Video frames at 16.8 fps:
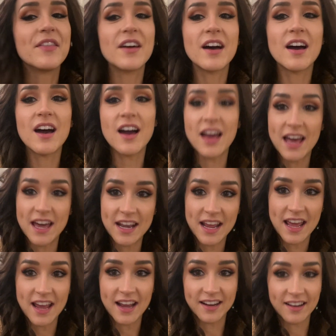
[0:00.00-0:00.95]
that I had a
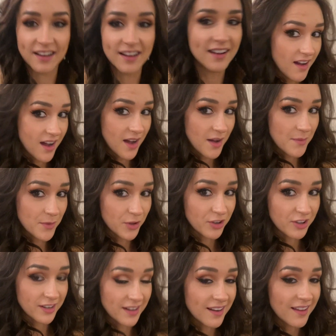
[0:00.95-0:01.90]
haircut. I'm not
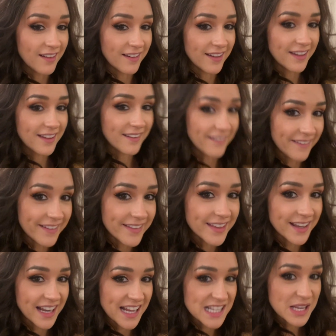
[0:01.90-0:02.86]
gonna lie, I
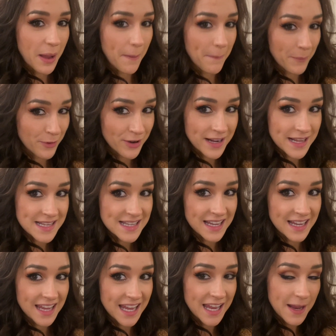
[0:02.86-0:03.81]
think it's a
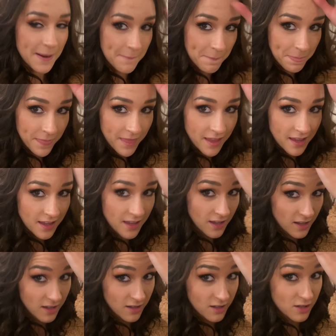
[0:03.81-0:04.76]
pretty
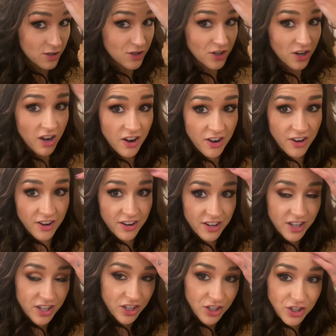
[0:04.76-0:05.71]

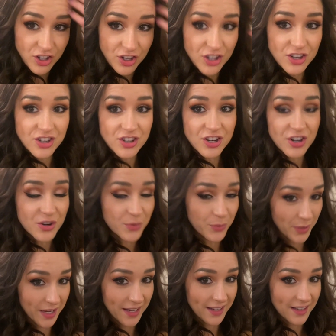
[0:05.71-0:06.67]
darn good
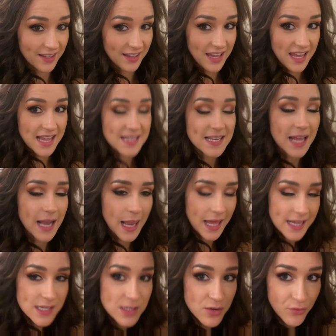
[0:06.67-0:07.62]
wig. It's a
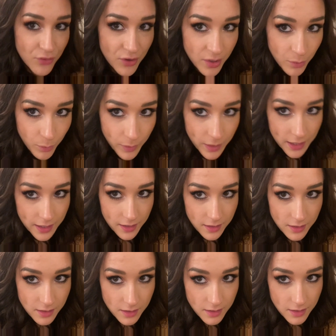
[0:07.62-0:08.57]
lace front wig,
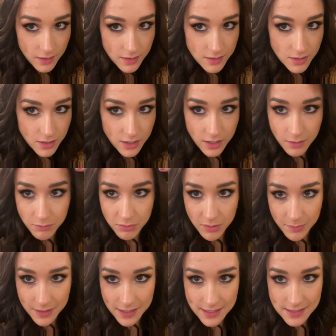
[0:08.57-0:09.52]
so you can
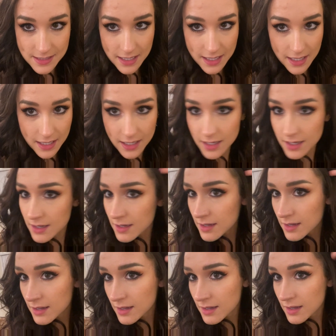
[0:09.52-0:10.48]
probably see
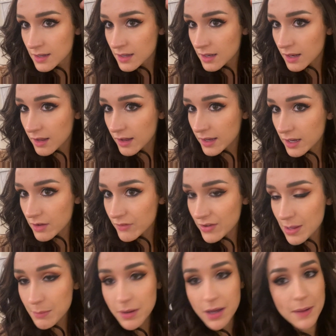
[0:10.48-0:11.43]
like, I've
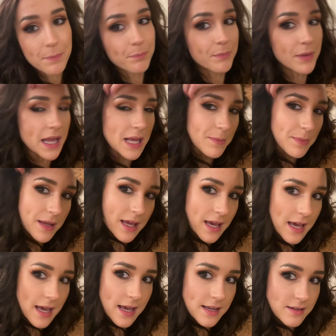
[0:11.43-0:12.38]
let my baby
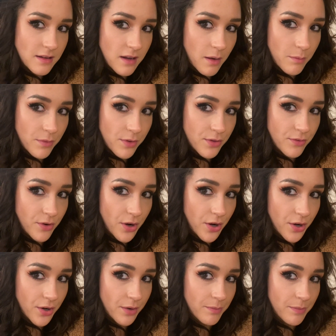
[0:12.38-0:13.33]
hairs come
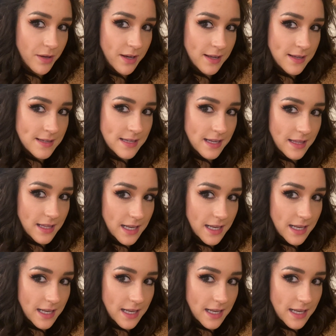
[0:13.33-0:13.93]
through, but you can see the